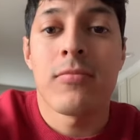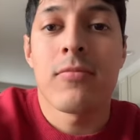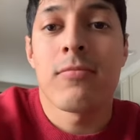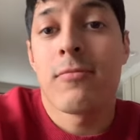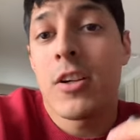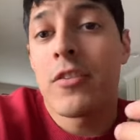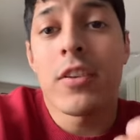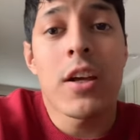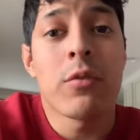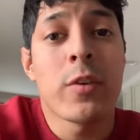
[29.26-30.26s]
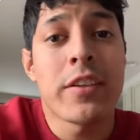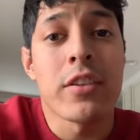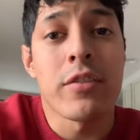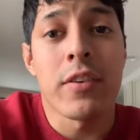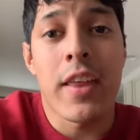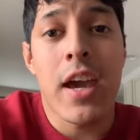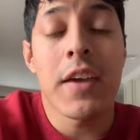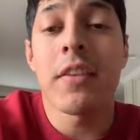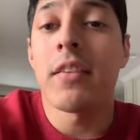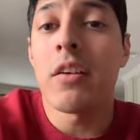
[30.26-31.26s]
There's a lot of reasons for that. At
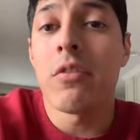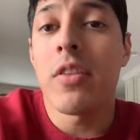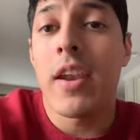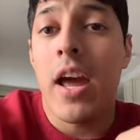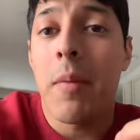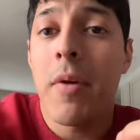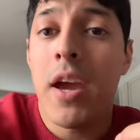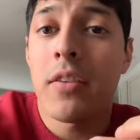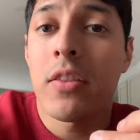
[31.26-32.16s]
the level that I'm at,